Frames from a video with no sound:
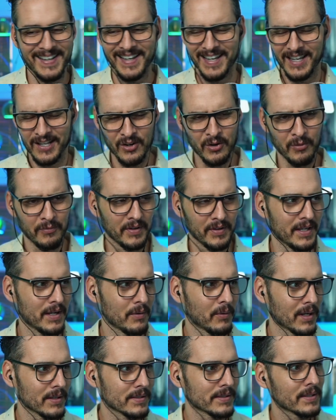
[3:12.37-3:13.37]
Hopefully it
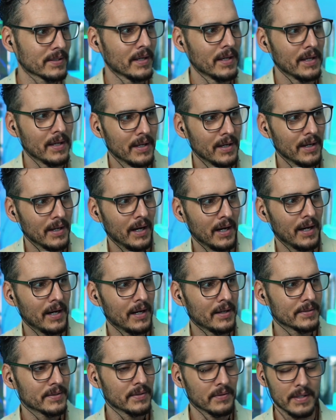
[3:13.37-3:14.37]
works.
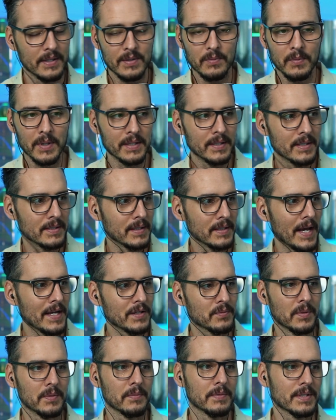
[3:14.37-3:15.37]
So this last
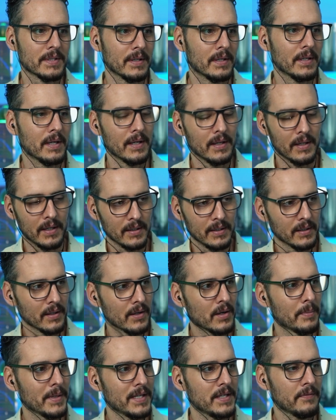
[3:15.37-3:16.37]
one was a
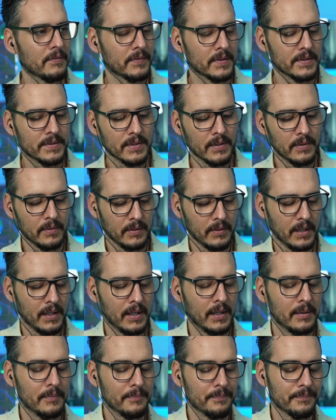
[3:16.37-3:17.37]
little bit different.
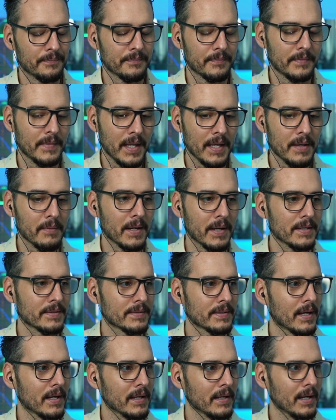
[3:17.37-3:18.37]
So anyways,
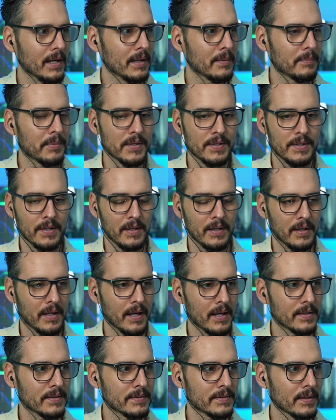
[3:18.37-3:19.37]
I appreciate you
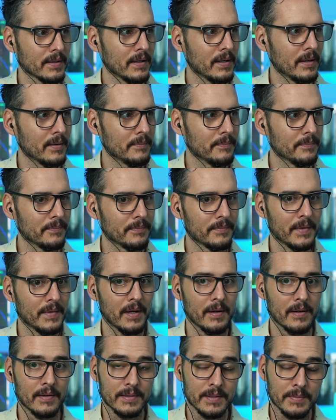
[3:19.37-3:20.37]
guys
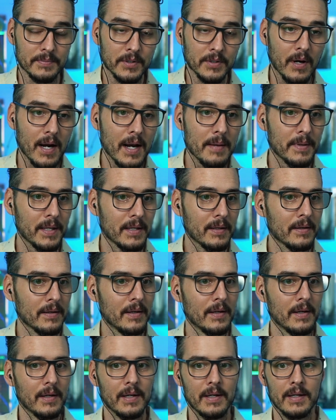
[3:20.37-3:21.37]
subscribing,
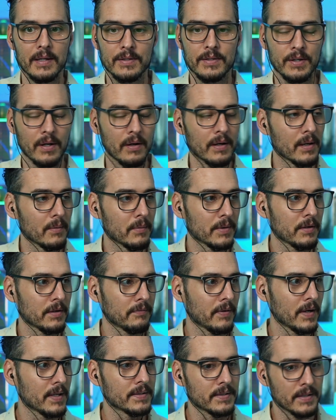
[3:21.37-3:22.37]
sharing it with your
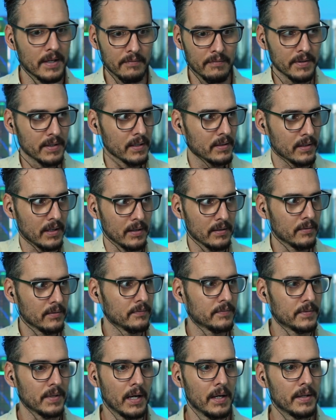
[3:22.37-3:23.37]
friends, and everything that
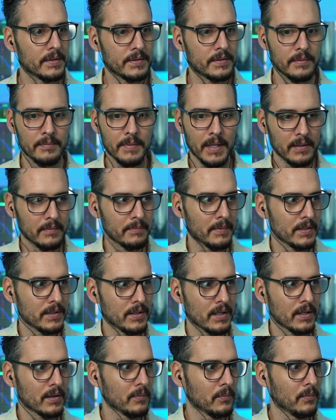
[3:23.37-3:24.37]
you've done to make my
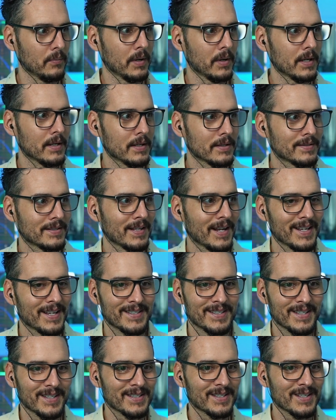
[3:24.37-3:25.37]
channel what it is today.
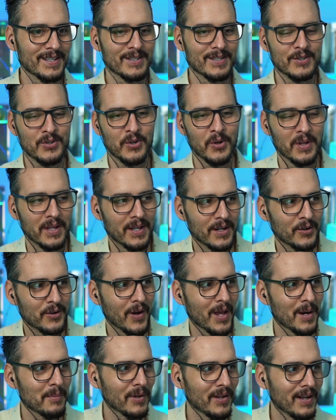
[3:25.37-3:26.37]
It's truly
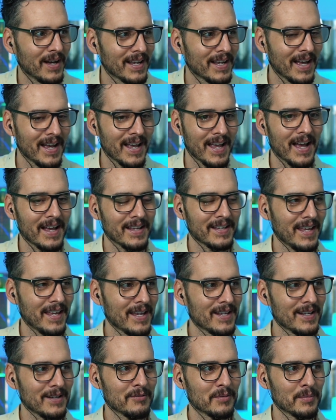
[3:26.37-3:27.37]
incredible. I
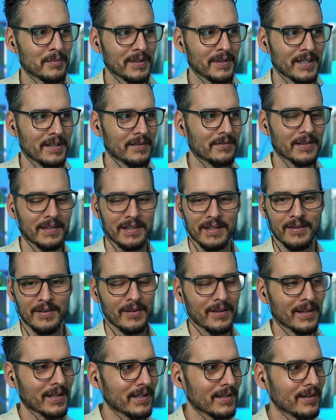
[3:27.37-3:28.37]
can't even believe,
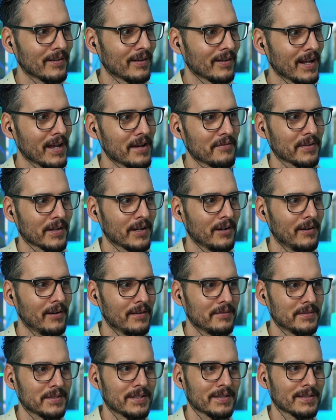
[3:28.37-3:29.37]
like a year and a half ago, I
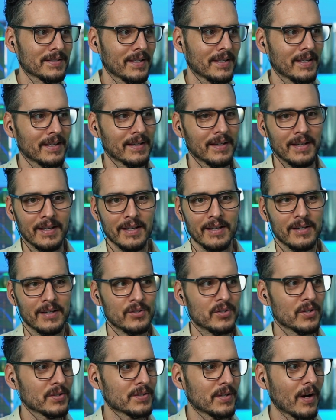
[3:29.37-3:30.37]
was just
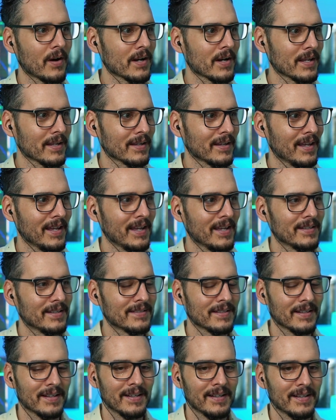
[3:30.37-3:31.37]
starting, and
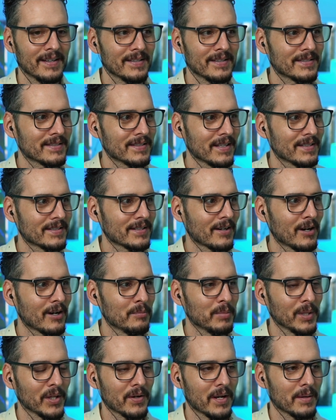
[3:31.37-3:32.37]
it's already
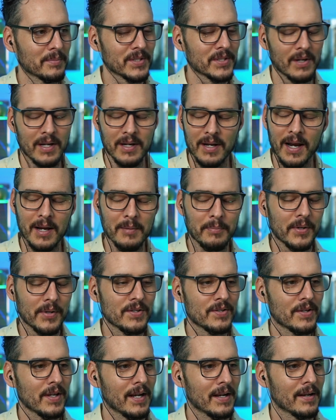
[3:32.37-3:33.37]
blown up. So I
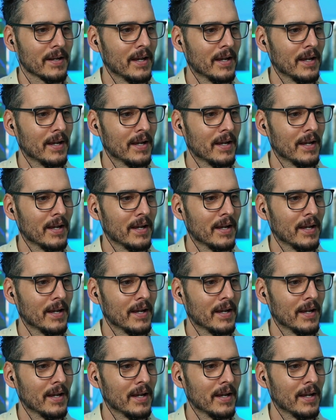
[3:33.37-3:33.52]
appreciate it.